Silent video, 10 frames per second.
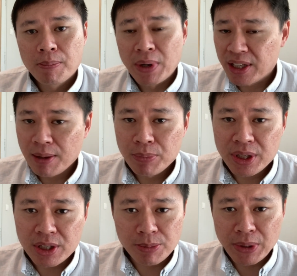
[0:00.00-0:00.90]
But
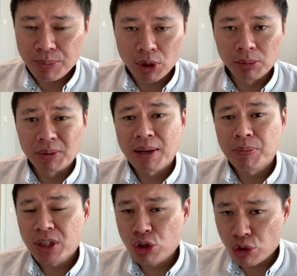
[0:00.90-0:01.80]
gambling is a big problem.
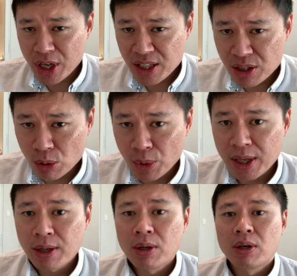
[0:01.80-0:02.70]
Gambling drains
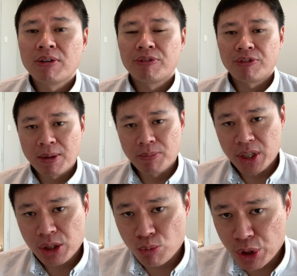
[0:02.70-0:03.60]
away
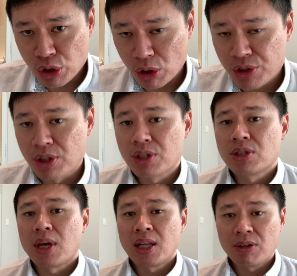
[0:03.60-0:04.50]
families'
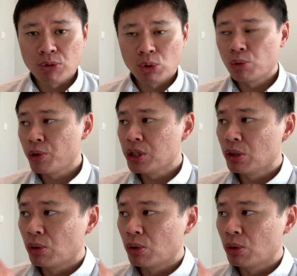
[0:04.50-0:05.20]
resources. And if you don't really